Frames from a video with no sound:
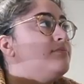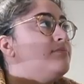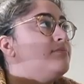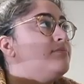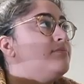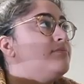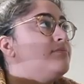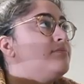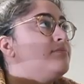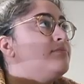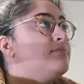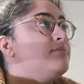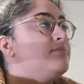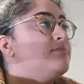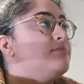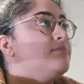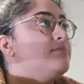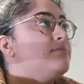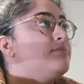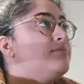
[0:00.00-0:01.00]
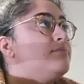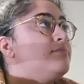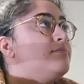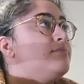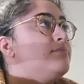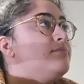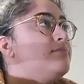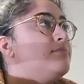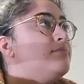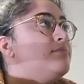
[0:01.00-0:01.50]

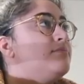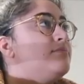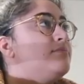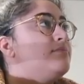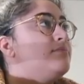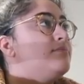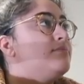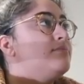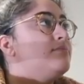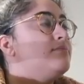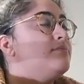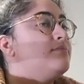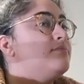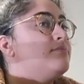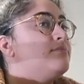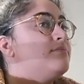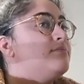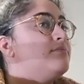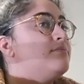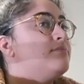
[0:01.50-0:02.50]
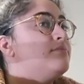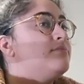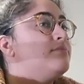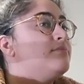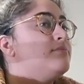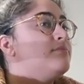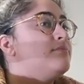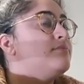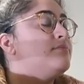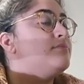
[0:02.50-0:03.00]

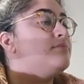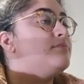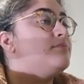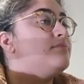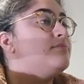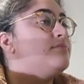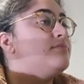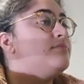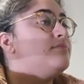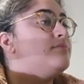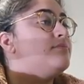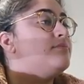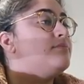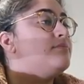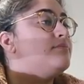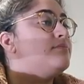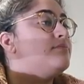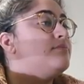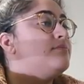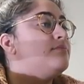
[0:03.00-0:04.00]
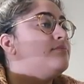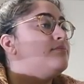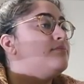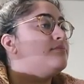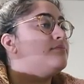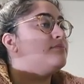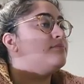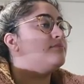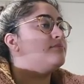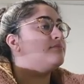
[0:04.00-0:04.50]

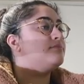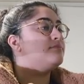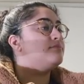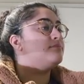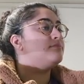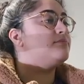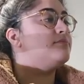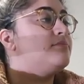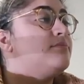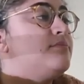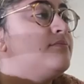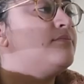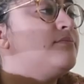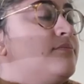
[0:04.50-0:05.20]
Nothing is said.